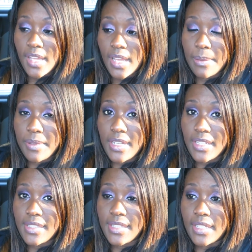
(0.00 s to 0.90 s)
I've
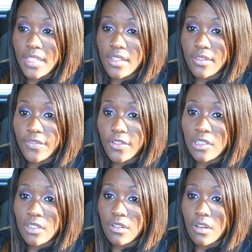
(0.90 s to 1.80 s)
been sitting here
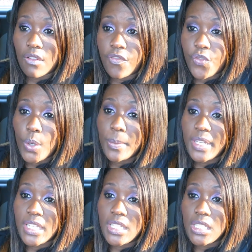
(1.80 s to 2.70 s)
for 4
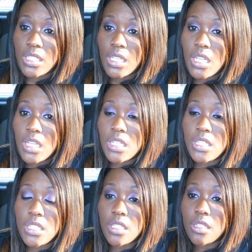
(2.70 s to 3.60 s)
minutes just